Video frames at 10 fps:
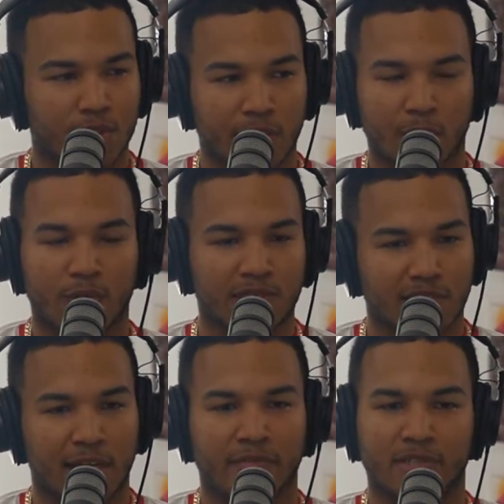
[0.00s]
21
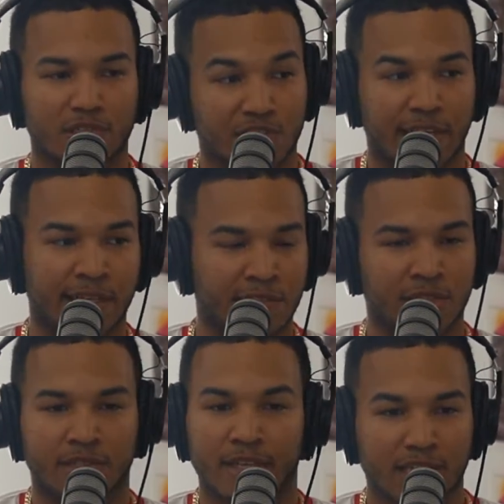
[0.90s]
Savage,
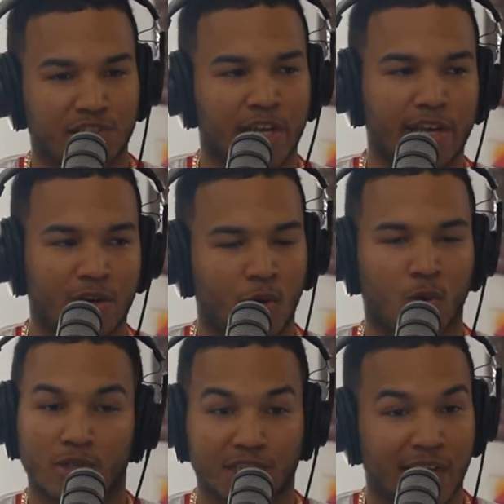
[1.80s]
Jay-Z, J.
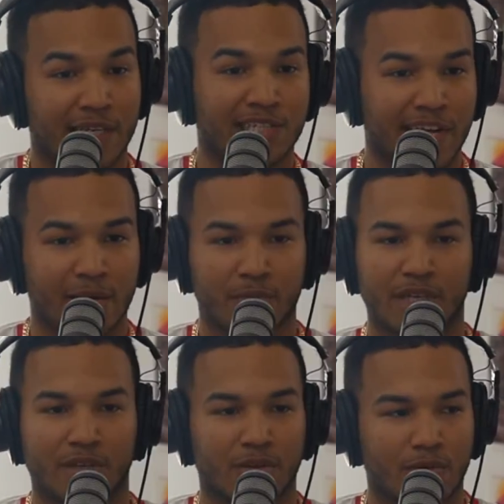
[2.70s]
Cole, Childish
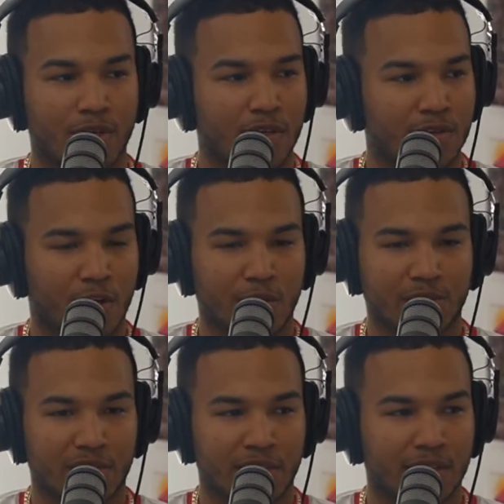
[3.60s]
Gambino, you know what
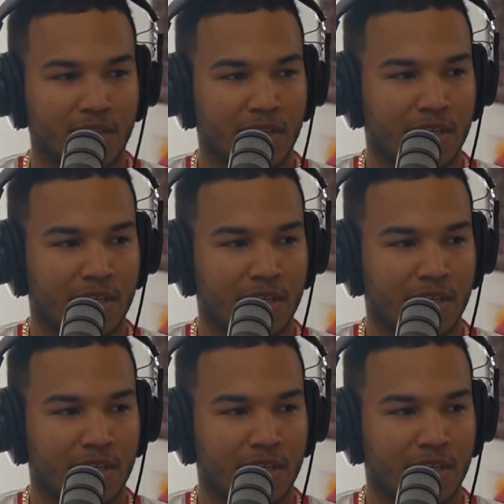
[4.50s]
Kendrick. I'm saying?